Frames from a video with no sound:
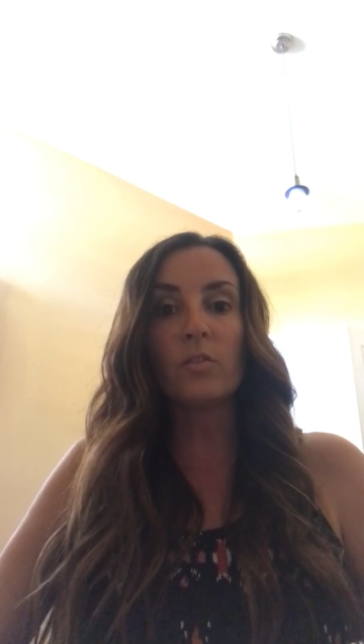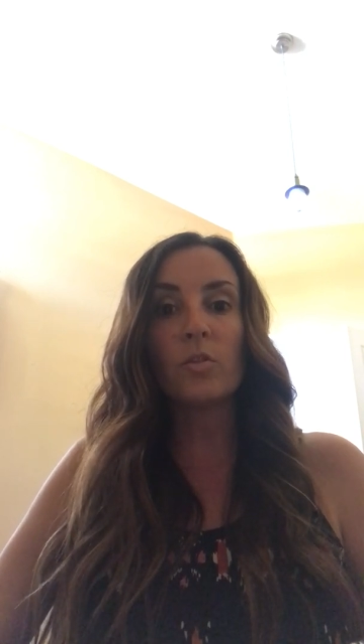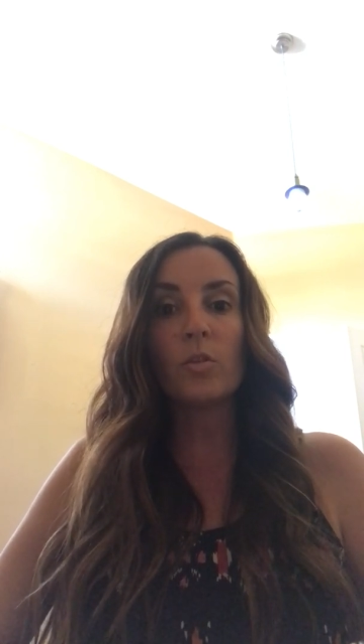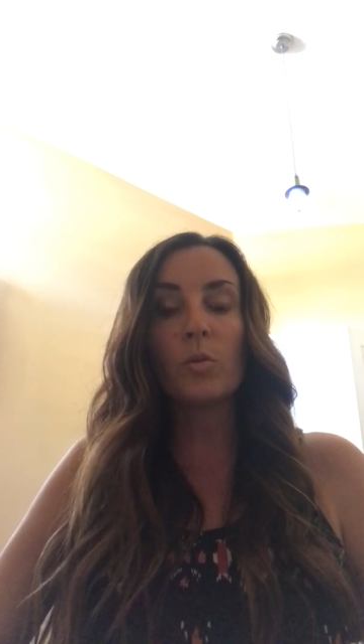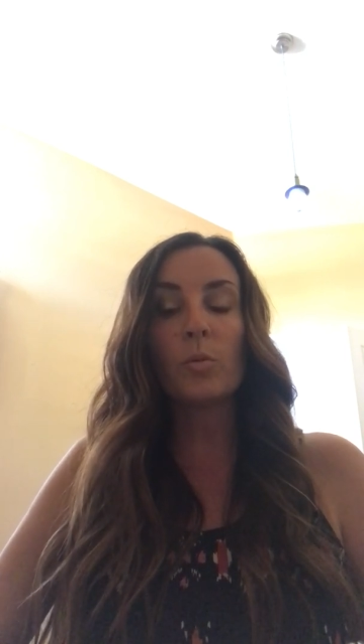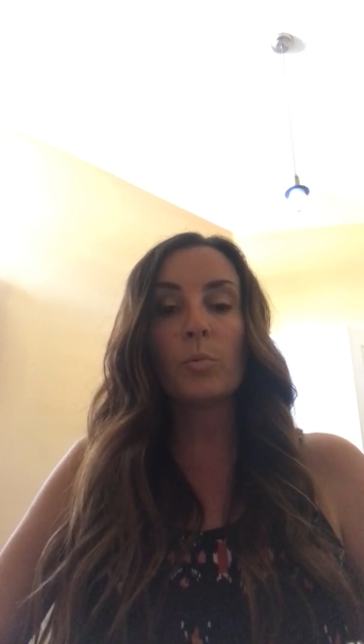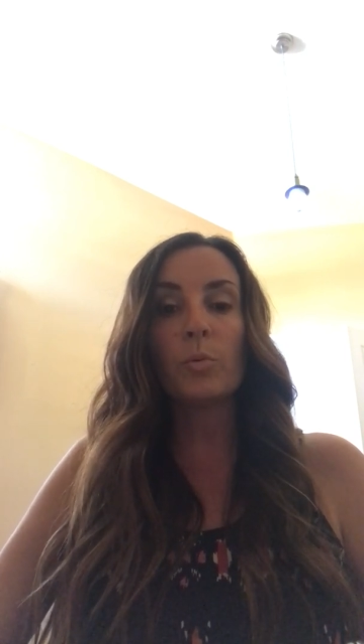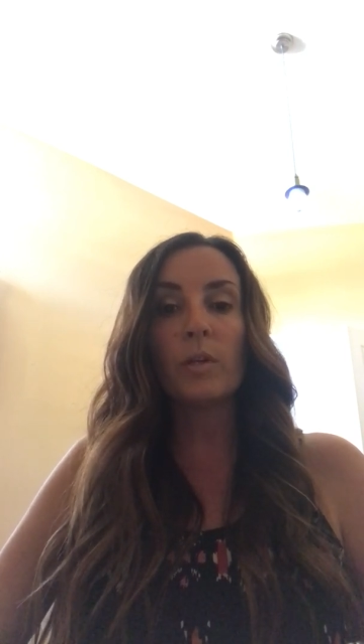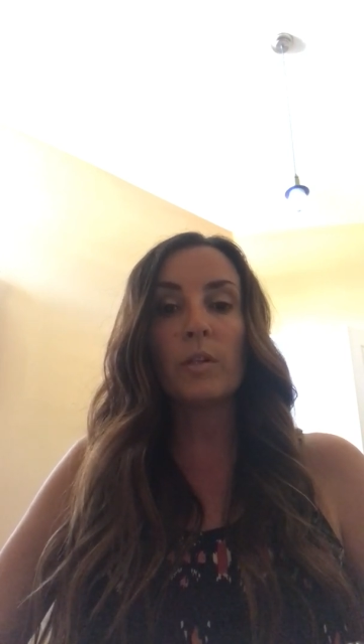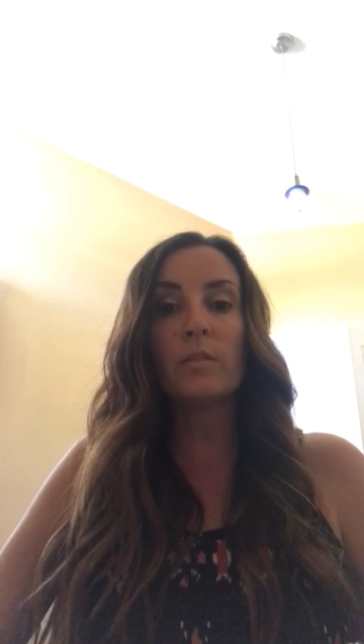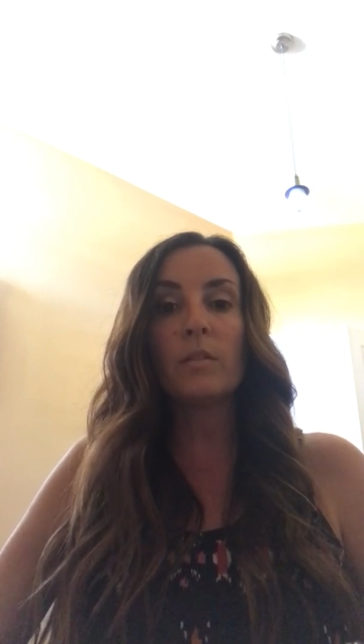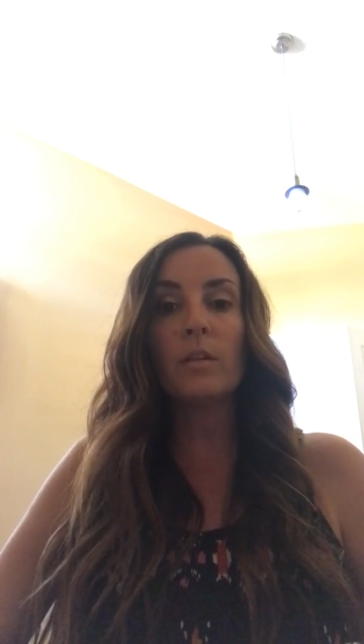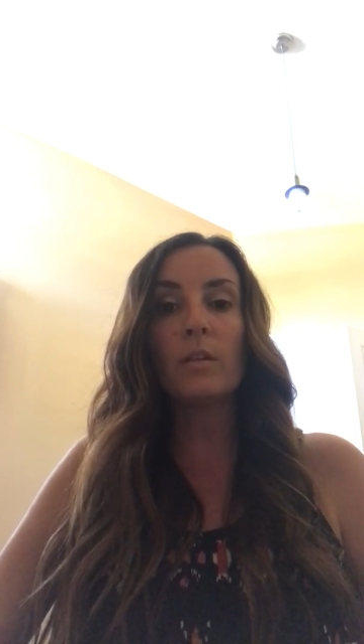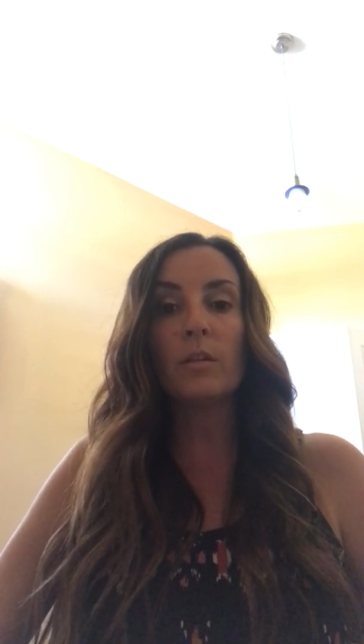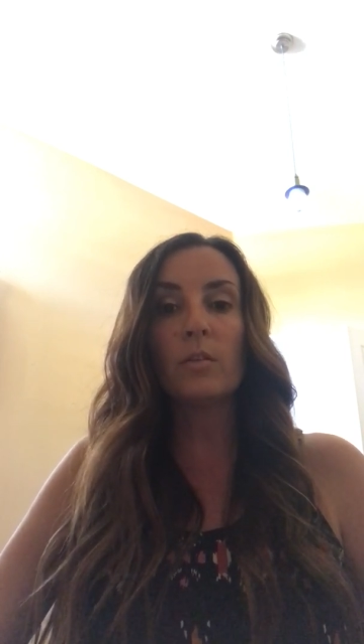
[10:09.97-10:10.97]
So it
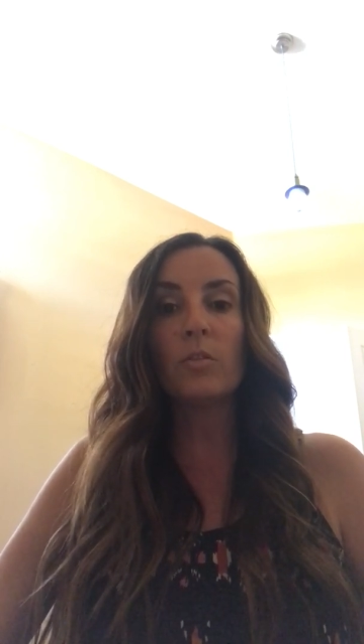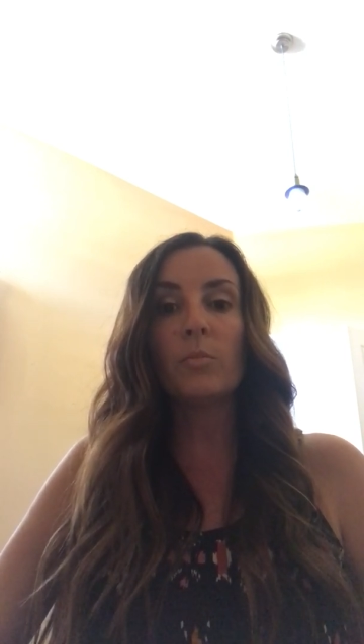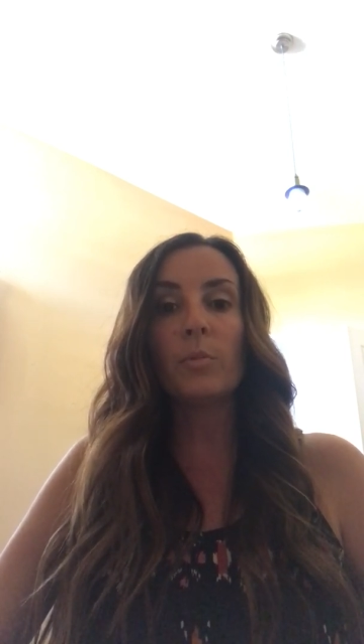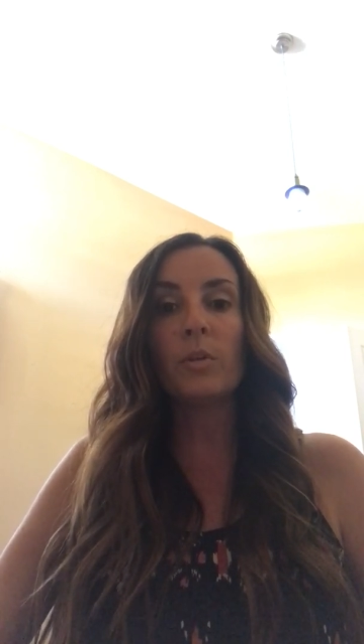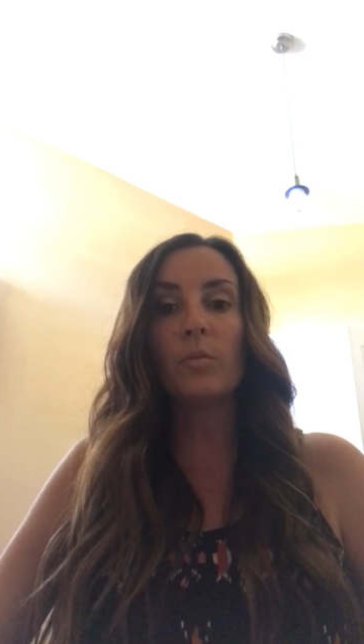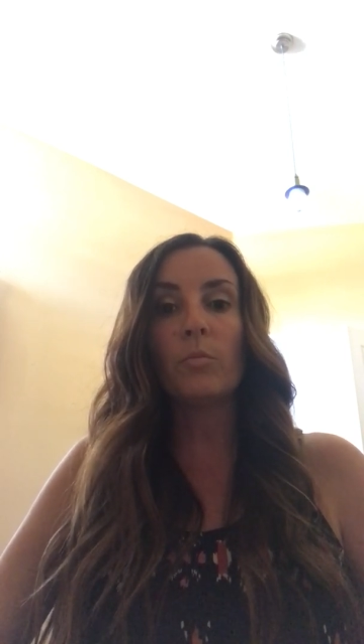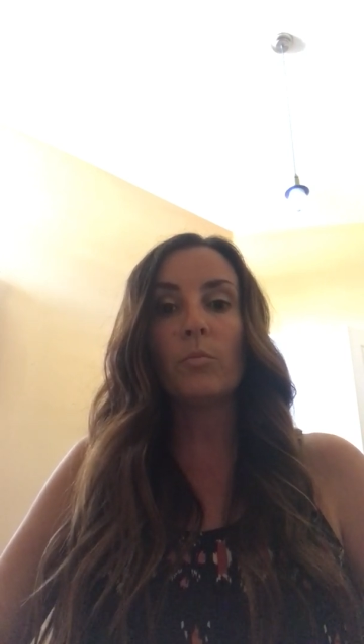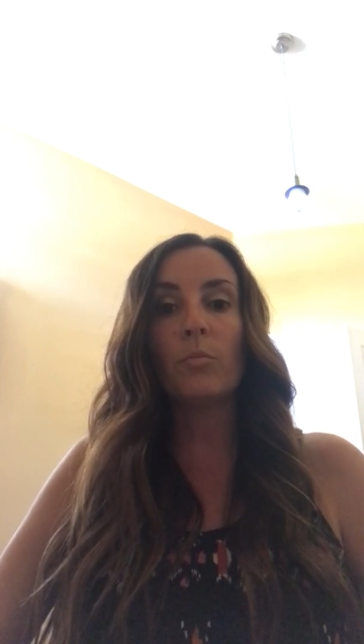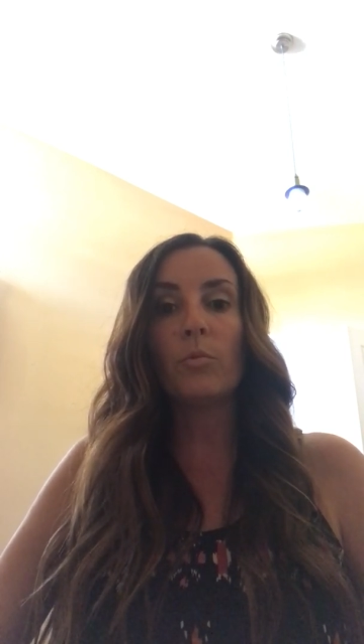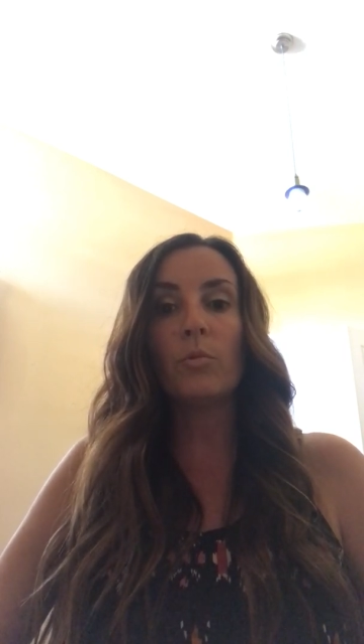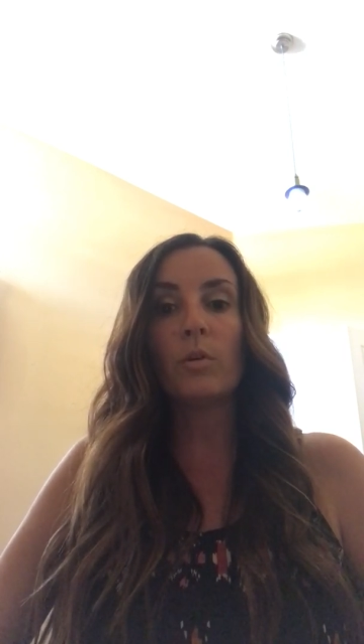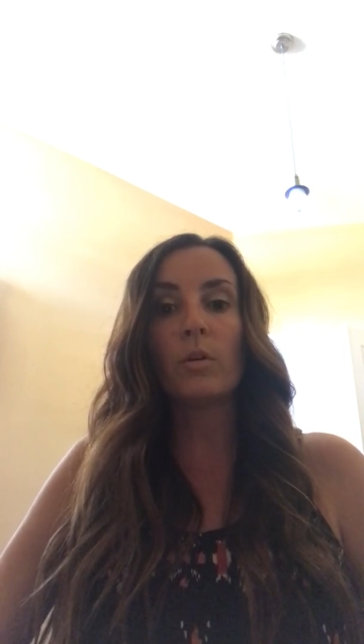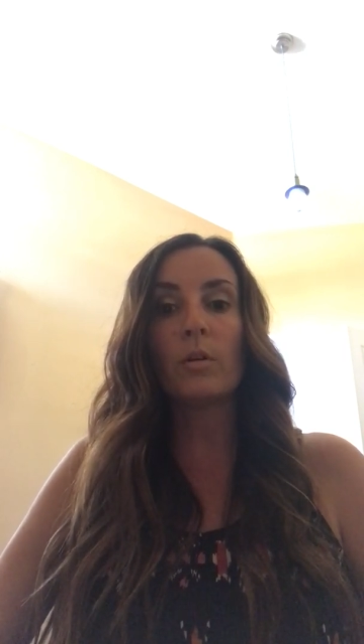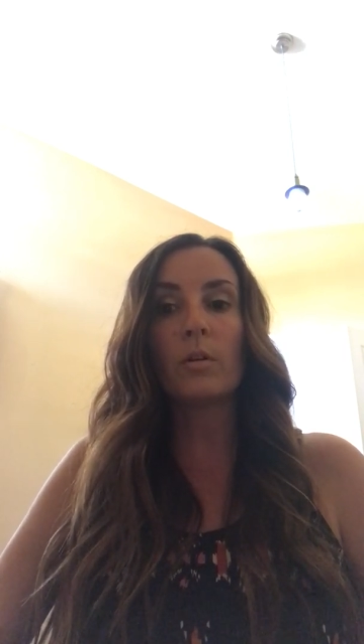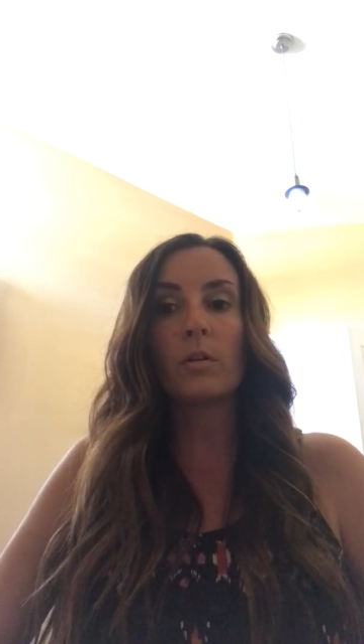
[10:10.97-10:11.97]
was a little bit
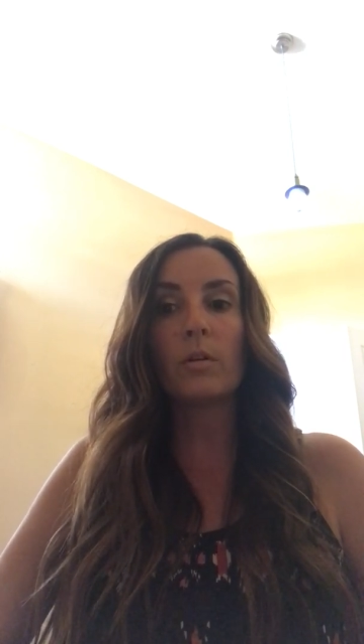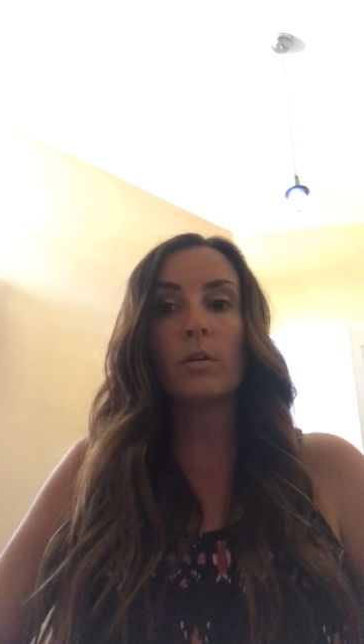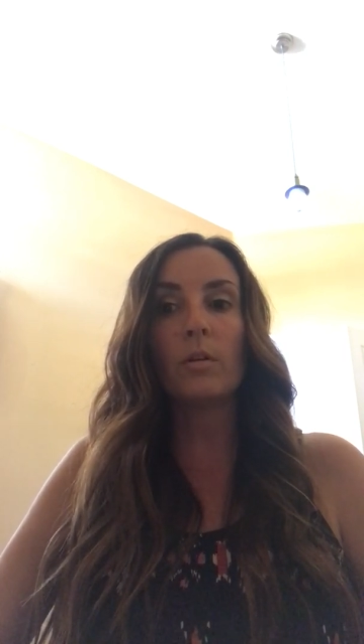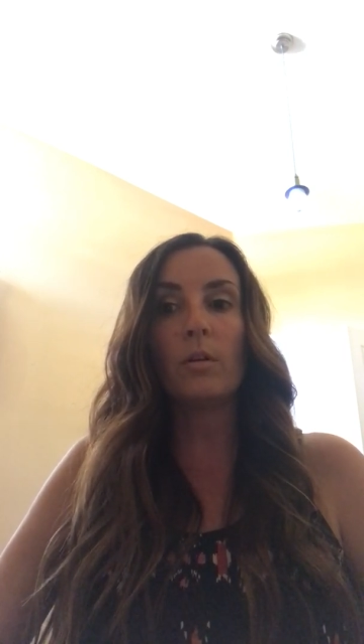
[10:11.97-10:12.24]
more